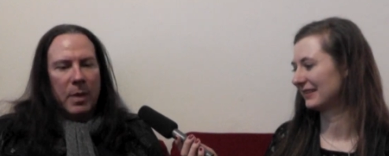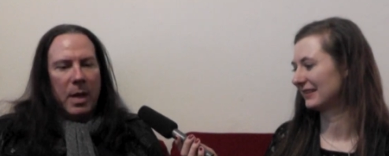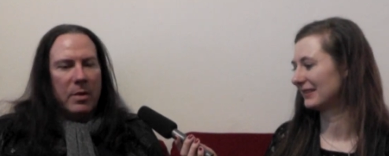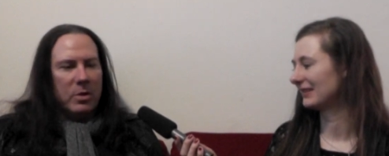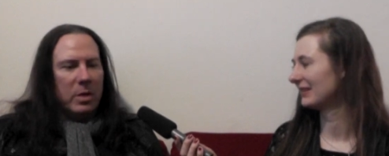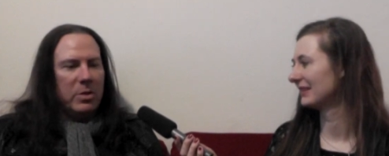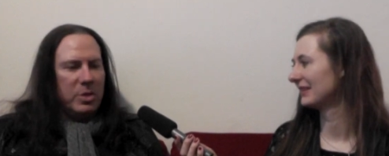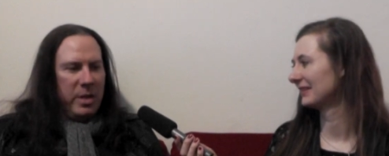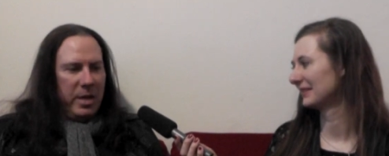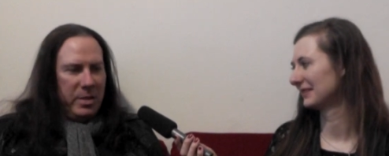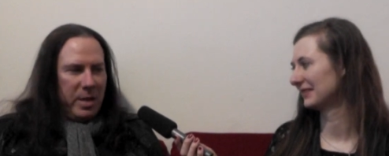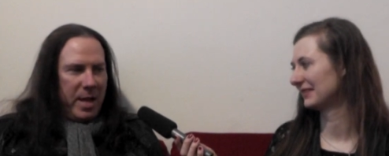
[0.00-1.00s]
Speaker 1: it's
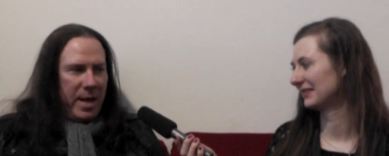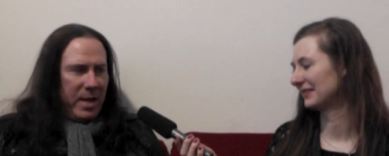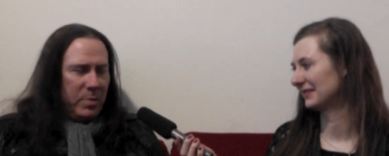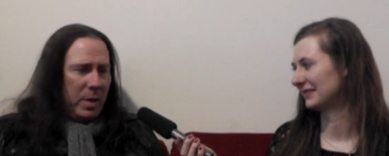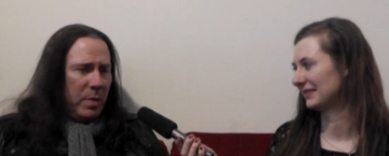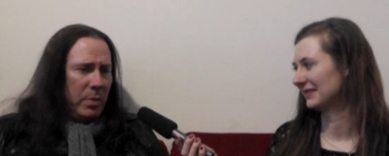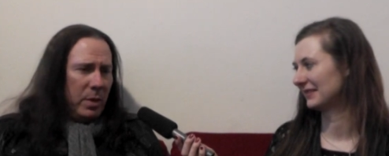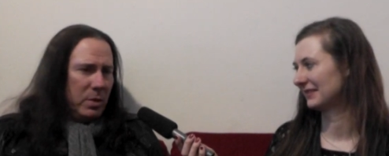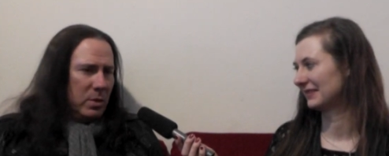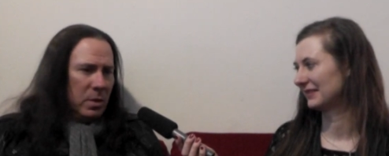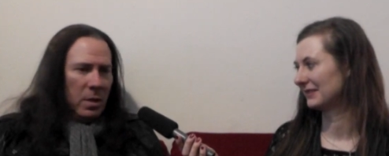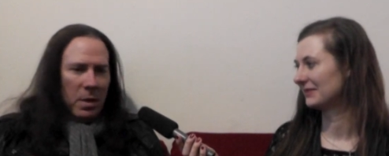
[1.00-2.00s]
changed in that aspect, but
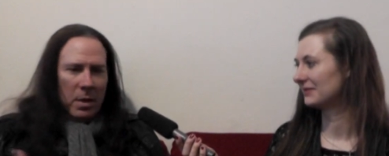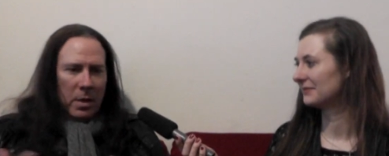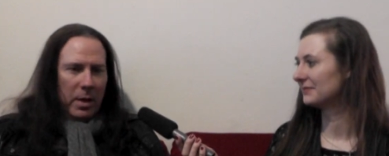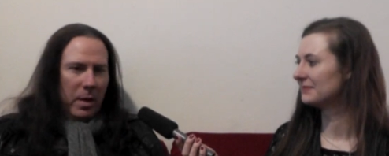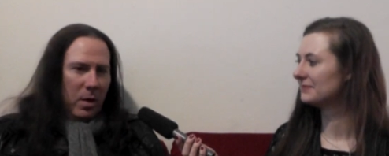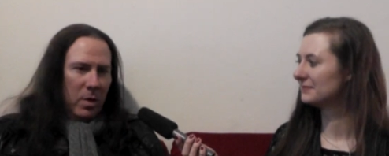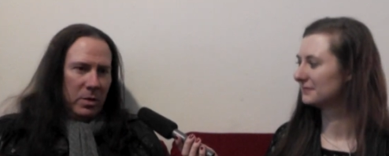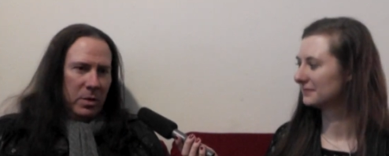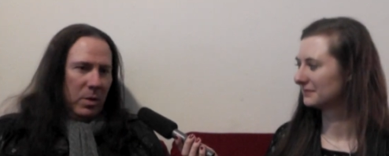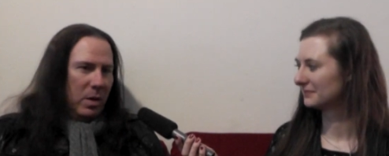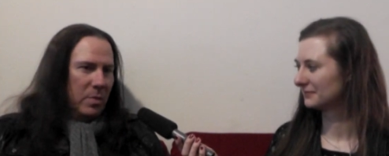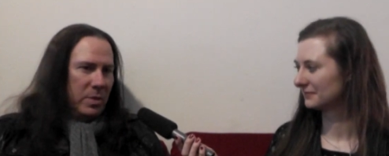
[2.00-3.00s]
it all
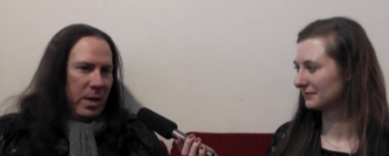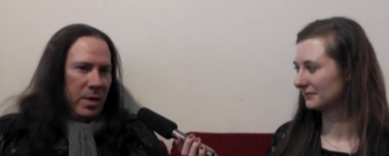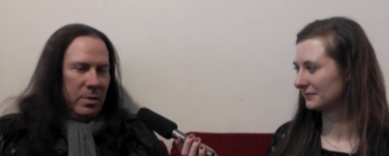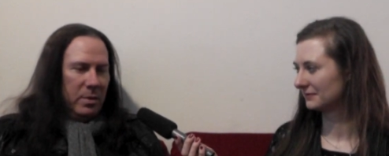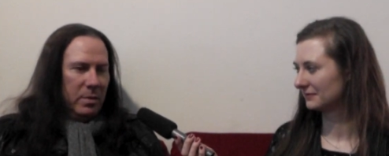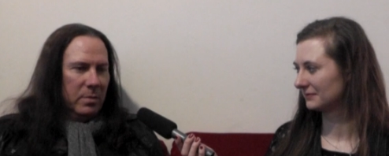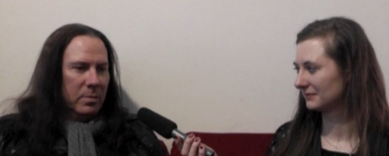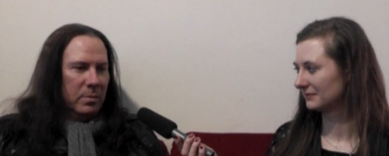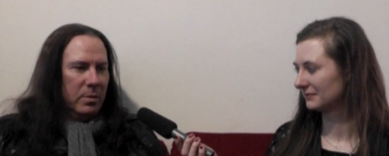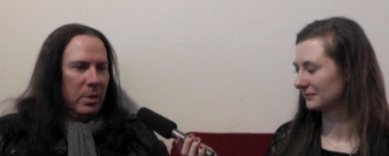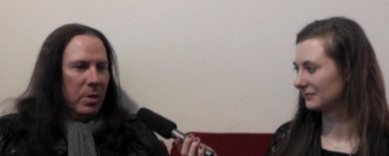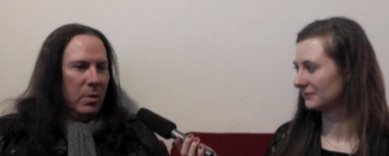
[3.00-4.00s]
still comes down to,
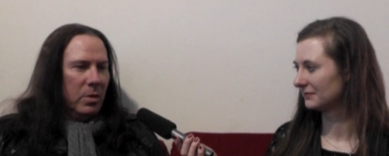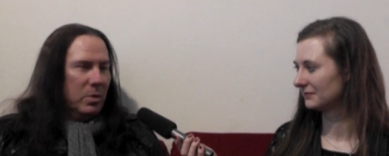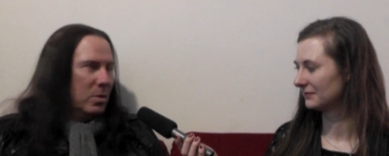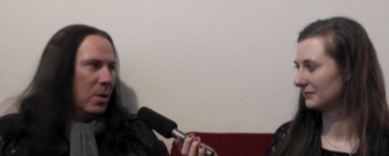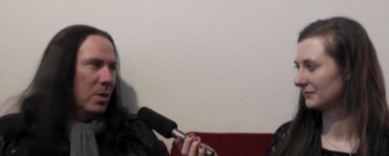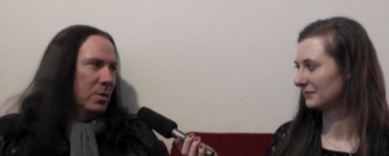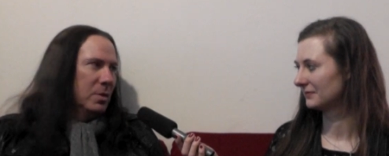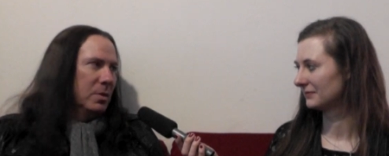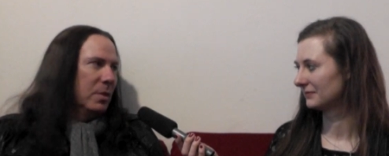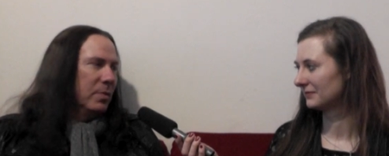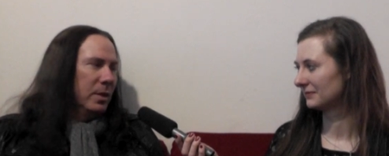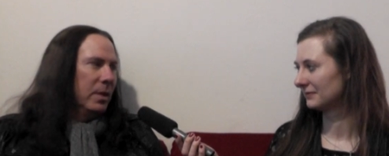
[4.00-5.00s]
you know, good songs and
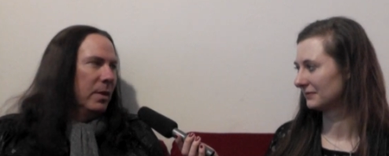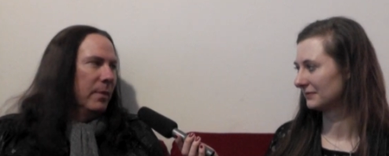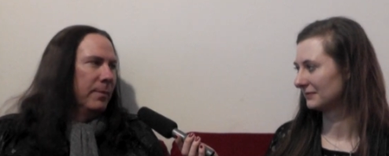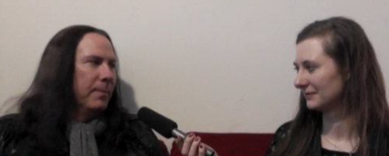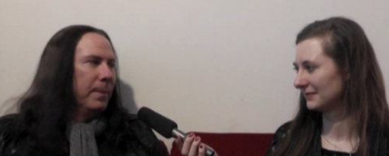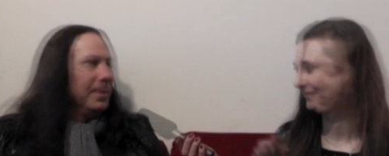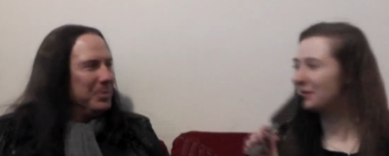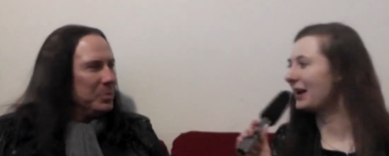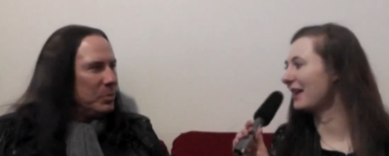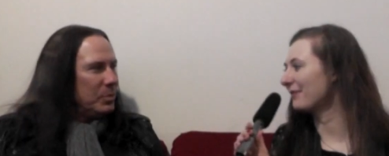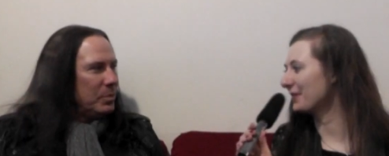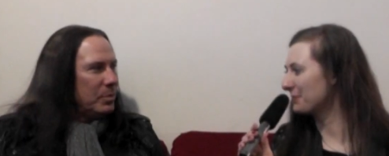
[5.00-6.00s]
stuff like that.
Speaker 2: Do you
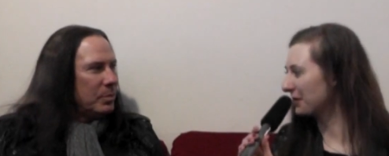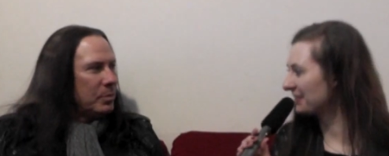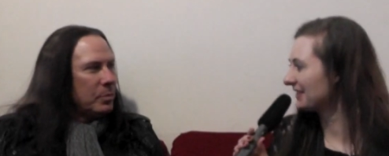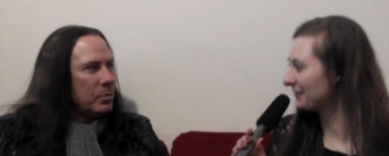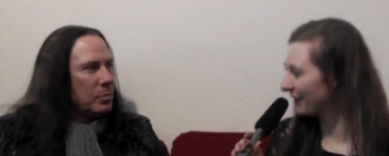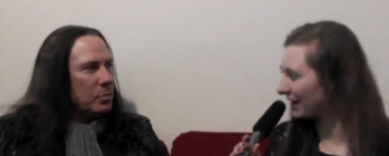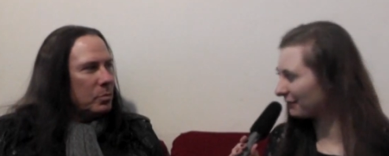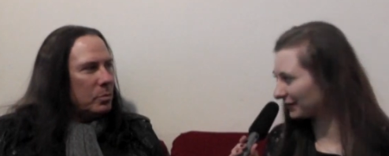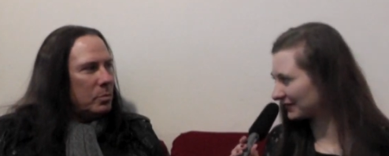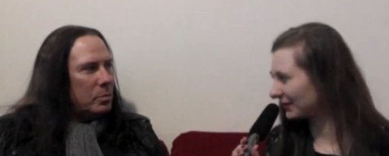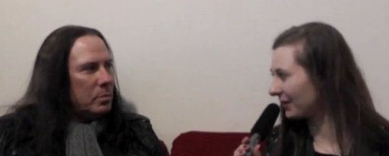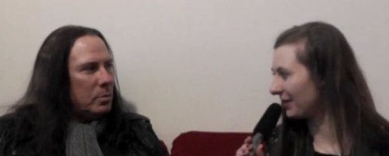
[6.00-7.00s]
have a personal
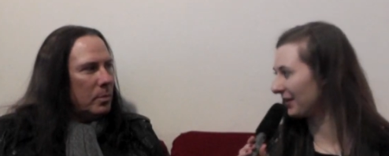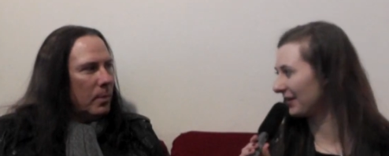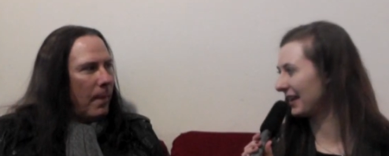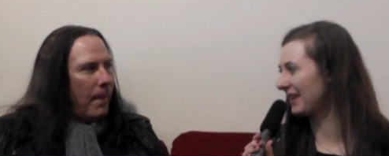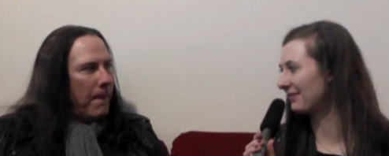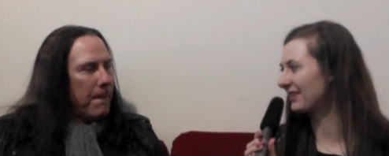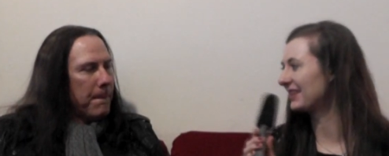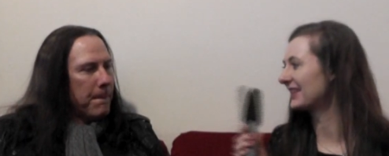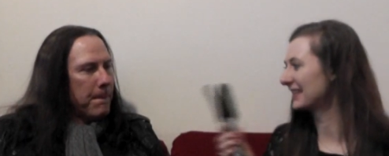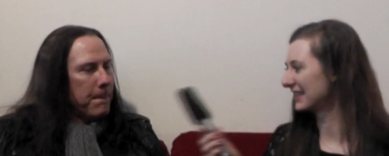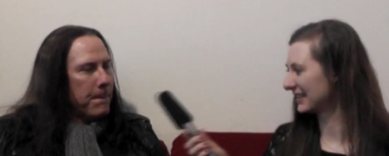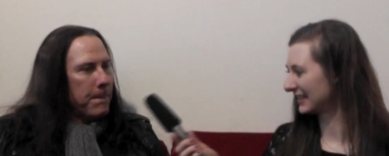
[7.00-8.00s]
favorite song on Haven?
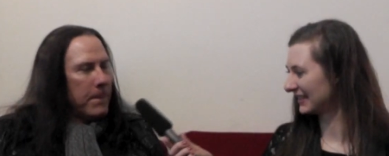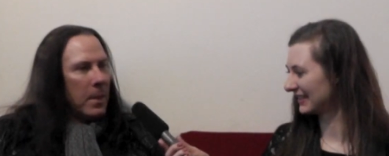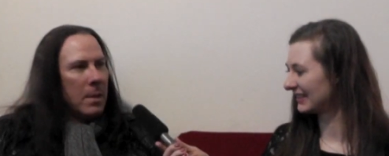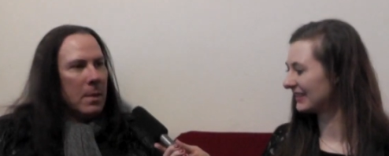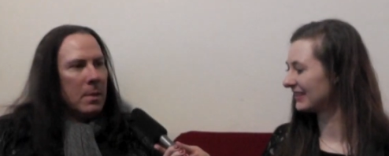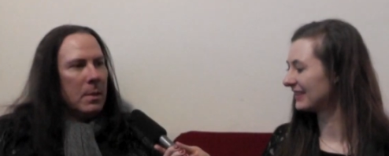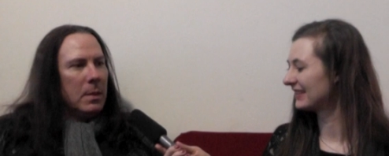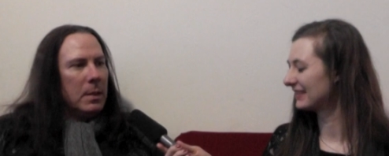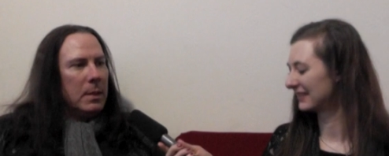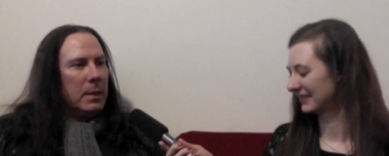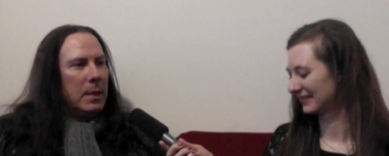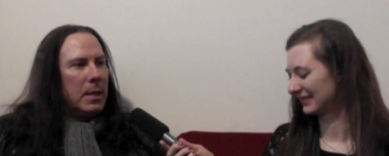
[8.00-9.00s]

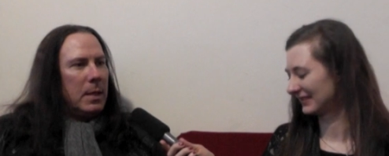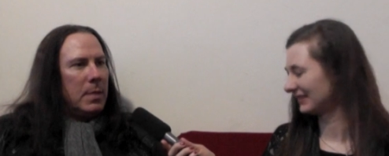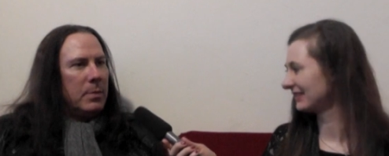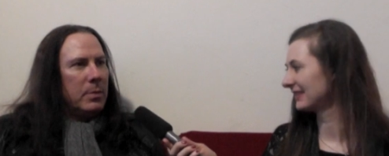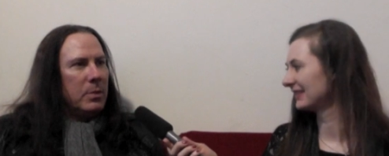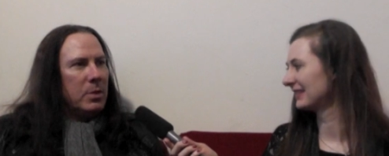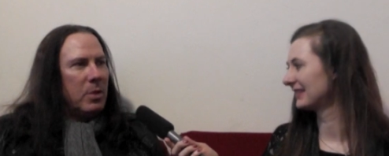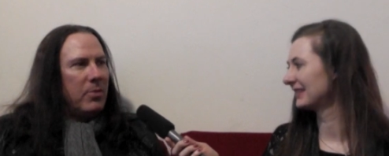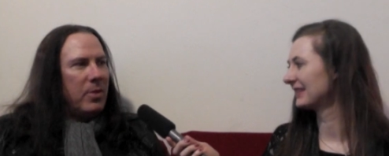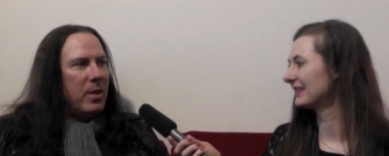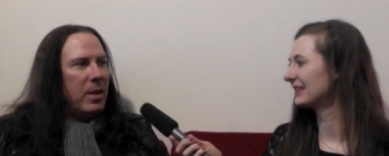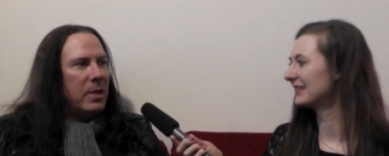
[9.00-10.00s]
Speaker 1: So
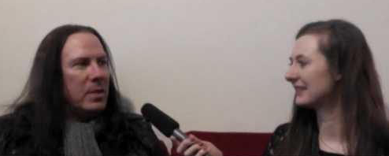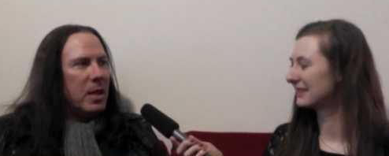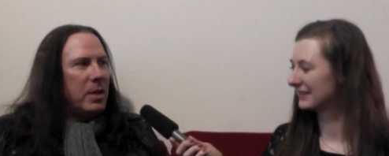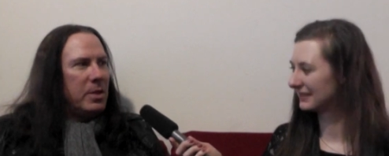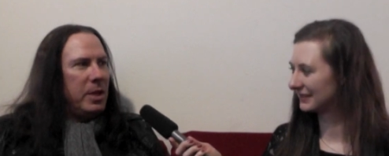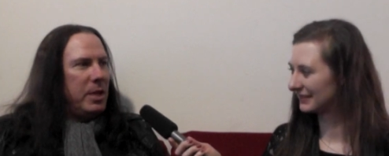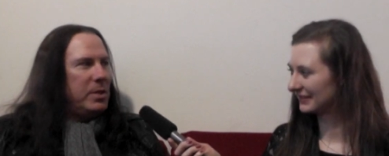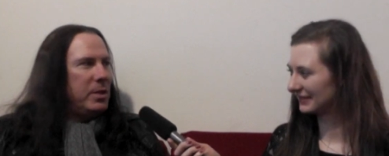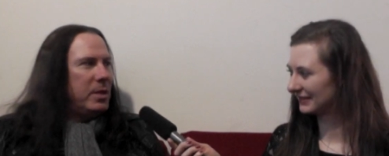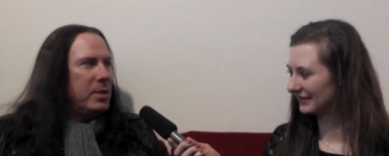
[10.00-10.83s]
far, that's kind of changing